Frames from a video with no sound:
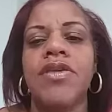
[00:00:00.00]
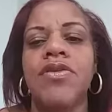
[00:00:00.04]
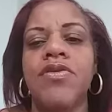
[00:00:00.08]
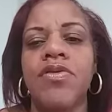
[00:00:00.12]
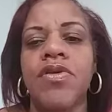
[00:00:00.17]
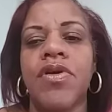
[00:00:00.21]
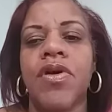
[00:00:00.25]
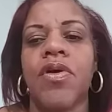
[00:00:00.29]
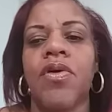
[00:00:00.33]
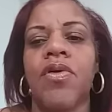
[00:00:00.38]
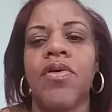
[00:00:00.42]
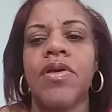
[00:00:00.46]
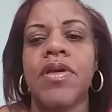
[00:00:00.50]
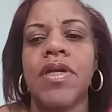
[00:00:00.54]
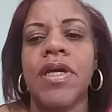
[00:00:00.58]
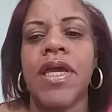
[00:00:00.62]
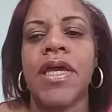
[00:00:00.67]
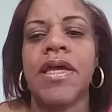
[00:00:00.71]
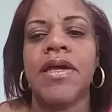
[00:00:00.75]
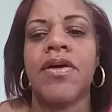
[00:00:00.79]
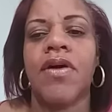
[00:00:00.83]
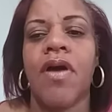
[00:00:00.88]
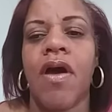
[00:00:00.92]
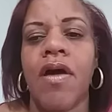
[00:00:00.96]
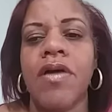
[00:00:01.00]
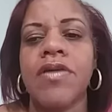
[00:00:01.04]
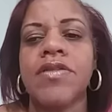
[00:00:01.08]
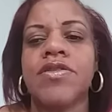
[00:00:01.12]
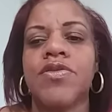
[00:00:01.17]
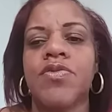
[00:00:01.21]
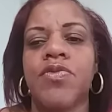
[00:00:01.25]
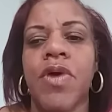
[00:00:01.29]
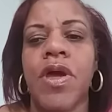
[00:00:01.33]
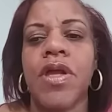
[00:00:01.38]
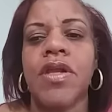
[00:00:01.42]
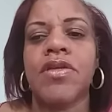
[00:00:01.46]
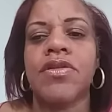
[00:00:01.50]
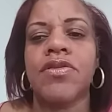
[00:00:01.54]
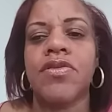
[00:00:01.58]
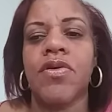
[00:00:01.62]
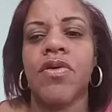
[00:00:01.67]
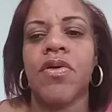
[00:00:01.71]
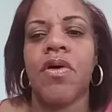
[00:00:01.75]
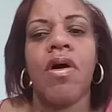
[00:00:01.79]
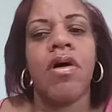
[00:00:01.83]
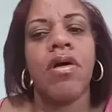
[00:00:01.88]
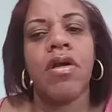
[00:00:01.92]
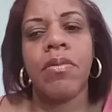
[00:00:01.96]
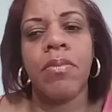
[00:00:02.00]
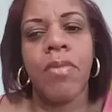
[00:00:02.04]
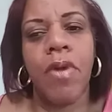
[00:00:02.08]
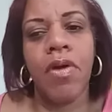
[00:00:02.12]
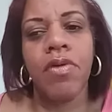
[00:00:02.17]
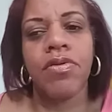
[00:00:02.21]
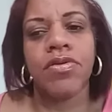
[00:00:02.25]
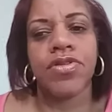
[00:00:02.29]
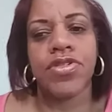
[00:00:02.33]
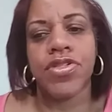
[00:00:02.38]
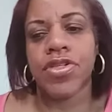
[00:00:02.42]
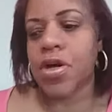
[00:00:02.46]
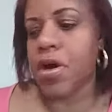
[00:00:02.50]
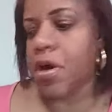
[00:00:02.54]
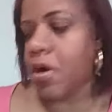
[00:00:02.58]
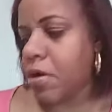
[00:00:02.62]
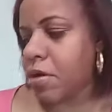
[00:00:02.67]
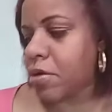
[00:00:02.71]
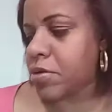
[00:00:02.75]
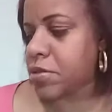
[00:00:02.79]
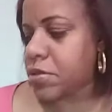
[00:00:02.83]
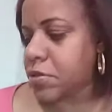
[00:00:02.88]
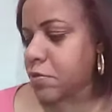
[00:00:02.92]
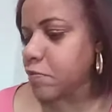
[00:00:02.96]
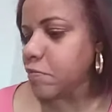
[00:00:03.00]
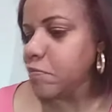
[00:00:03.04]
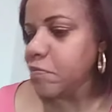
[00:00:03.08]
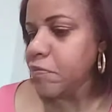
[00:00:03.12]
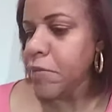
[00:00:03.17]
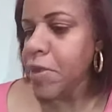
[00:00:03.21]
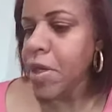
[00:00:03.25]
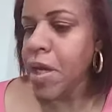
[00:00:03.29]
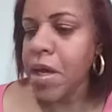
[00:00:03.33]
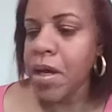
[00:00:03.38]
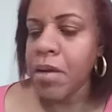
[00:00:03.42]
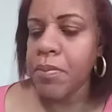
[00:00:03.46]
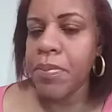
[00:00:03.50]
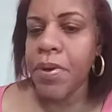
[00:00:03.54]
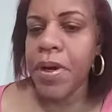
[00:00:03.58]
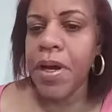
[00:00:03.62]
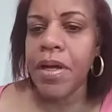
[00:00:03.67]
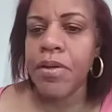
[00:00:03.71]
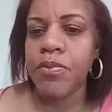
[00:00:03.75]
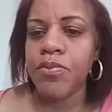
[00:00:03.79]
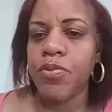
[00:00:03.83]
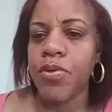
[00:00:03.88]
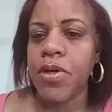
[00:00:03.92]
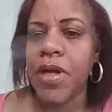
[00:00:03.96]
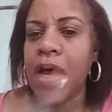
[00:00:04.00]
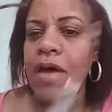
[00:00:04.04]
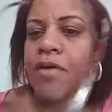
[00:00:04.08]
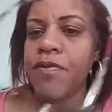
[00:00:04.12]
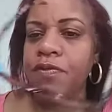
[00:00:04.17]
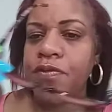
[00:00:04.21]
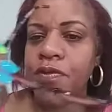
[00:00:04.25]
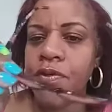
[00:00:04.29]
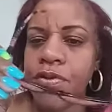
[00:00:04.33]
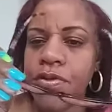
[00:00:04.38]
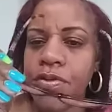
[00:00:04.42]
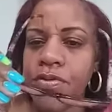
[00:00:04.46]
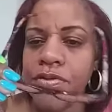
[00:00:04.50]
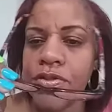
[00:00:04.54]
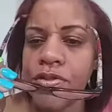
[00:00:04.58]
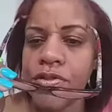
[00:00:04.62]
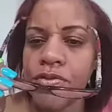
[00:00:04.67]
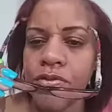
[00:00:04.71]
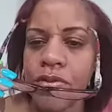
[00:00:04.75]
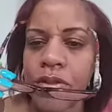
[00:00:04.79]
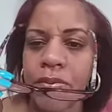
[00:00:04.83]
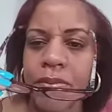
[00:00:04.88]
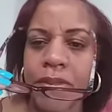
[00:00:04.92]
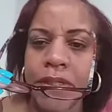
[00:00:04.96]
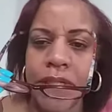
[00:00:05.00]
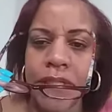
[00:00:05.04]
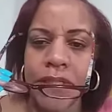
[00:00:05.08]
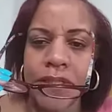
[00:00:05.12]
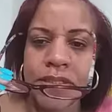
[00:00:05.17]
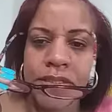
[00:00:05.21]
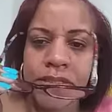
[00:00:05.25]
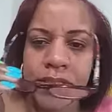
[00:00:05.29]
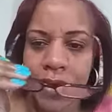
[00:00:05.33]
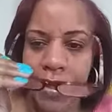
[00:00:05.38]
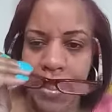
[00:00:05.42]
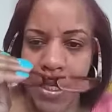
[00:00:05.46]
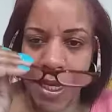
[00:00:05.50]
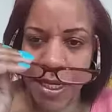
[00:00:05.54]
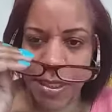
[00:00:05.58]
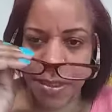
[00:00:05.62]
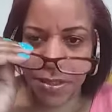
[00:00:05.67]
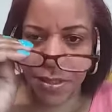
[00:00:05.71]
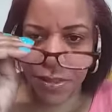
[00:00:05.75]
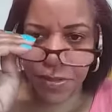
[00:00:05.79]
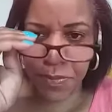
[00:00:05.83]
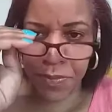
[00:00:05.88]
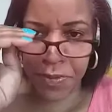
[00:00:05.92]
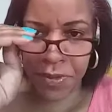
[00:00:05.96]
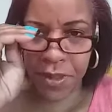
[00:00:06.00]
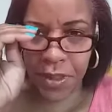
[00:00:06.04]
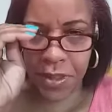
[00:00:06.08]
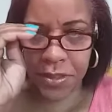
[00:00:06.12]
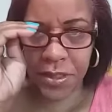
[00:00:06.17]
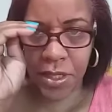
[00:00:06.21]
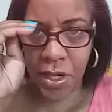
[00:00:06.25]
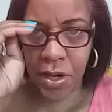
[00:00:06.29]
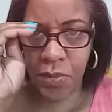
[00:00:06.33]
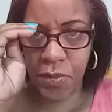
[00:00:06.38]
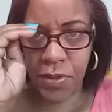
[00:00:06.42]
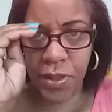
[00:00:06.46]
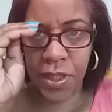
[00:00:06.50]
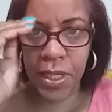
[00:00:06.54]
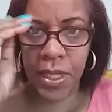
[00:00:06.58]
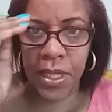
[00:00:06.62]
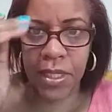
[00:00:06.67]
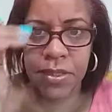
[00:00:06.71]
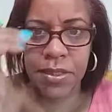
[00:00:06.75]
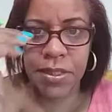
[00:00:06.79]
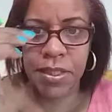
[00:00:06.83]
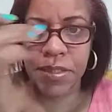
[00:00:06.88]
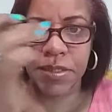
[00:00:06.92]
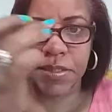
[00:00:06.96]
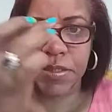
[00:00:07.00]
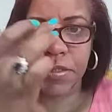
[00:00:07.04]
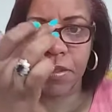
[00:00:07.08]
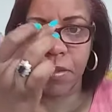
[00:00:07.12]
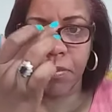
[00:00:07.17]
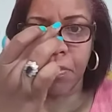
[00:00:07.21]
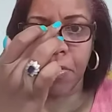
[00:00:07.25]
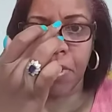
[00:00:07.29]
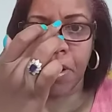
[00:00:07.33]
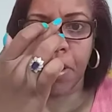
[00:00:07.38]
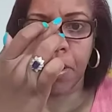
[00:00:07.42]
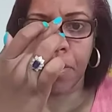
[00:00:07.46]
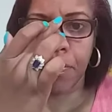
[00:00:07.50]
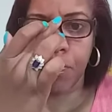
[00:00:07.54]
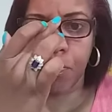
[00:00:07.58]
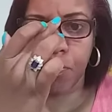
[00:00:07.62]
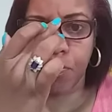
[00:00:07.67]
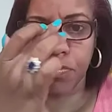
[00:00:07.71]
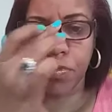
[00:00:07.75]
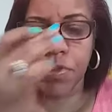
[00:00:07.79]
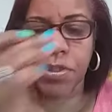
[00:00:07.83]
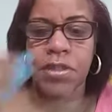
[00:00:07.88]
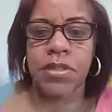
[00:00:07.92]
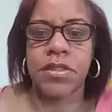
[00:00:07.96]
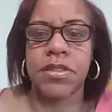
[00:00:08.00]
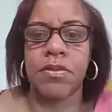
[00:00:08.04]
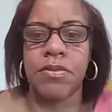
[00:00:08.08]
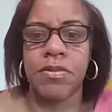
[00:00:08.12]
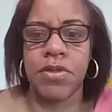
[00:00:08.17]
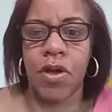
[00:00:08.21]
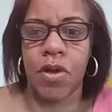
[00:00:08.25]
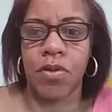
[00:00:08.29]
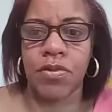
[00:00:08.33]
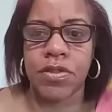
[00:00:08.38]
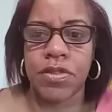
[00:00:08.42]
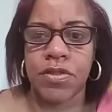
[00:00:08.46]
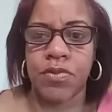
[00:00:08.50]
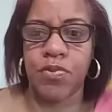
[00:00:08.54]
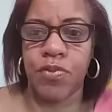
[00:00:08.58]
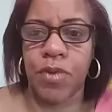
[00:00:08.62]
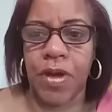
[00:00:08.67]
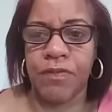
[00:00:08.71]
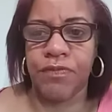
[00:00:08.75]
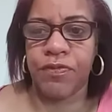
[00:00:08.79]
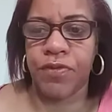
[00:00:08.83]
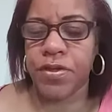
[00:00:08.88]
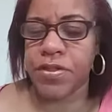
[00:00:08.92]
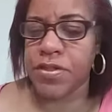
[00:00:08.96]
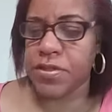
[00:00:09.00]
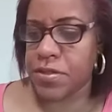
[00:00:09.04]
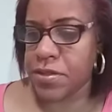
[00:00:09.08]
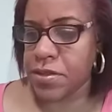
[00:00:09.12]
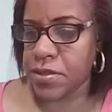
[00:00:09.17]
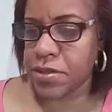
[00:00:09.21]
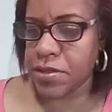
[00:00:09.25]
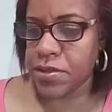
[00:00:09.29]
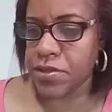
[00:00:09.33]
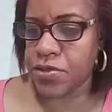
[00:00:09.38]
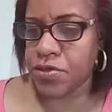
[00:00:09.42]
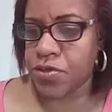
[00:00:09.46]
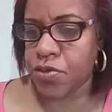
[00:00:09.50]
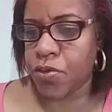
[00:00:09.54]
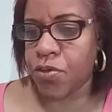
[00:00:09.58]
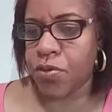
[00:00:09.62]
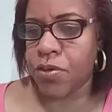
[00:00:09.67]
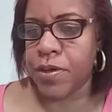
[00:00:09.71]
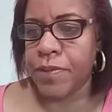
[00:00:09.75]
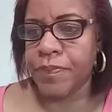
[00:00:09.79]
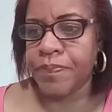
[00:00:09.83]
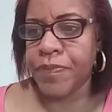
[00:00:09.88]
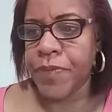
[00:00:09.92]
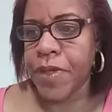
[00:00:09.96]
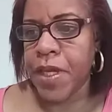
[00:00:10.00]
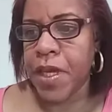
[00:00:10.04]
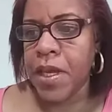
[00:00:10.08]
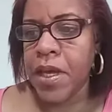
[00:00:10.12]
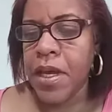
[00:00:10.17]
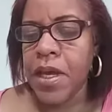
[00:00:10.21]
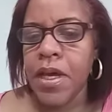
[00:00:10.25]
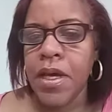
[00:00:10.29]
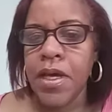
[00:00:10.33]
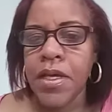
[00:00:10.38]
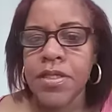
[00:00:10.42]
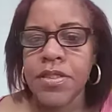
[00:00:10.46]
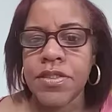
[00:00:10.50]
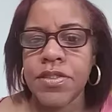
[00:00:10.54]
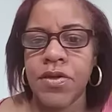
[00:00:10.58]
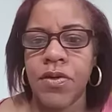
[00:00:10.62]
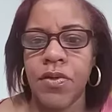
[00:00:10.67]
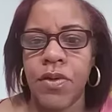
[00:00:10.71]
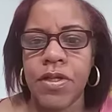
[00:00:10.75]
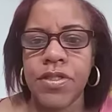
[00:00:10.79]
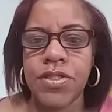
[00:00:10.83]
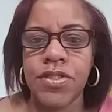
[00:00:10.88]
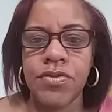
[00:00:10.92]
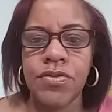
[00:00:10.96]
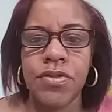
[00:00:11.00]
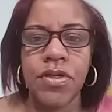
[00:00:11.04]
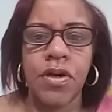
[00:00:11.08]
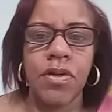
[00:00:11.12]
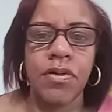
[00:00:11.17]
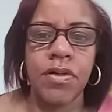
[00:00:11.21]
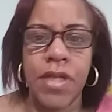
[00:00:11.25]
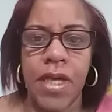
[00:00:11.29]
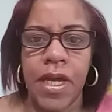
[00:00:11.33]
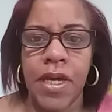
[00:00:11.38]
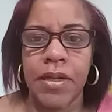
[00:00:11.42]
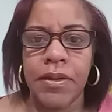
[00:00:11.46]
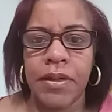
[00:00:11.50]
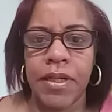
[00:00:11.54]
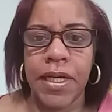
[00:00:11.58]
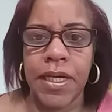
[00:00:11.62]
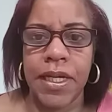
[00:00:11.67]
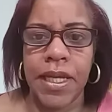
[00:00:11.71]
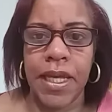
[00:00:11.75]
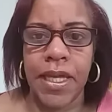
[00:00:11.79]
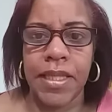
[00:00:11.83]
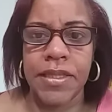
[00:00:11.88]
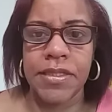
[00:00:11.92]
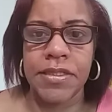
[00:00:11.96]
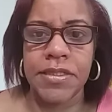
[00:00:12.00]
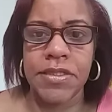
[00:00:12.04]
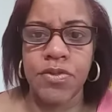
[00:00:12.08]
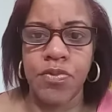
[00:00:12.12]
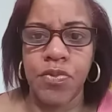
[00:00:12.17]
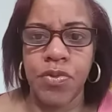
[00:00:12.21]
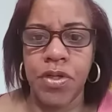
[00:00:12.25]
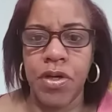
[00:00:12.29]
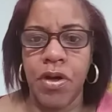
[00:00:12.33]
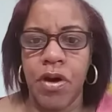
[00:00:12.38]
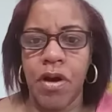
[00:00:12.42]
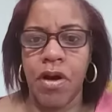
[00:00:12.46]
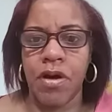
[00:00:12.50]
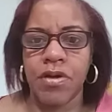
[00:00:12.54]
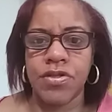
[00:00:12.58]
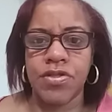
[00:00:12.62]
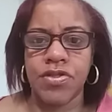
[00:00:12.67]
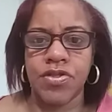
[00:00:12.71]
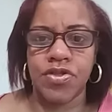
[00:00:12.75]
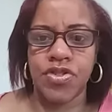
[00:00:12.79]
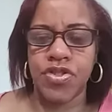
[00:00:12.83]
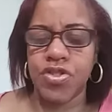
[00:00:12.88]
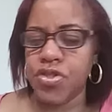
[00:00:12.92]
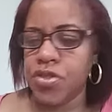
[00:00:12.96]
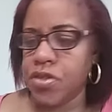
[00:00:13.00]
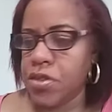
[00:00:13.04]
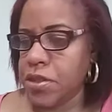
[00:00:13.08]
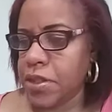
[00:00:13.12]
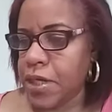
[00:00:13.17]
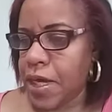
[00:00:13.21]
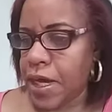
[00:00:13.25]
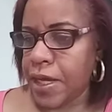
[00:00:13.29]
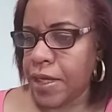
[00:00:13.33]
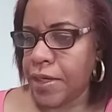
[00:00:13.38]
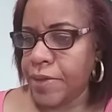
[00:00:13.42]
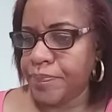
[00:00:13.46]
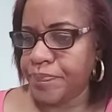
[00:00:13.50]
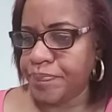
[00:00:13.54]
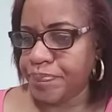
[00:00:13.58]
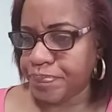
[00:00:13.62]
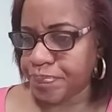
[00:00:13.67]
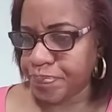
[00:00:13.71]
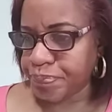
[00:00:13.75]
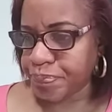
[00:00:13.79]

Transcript: you currently incarcerated though on a murder charge? But without further ado, let me get these glasses because I already had did some um took some notes in reference to this story. So as you know, yeah, and again, this is regards to Suge Knight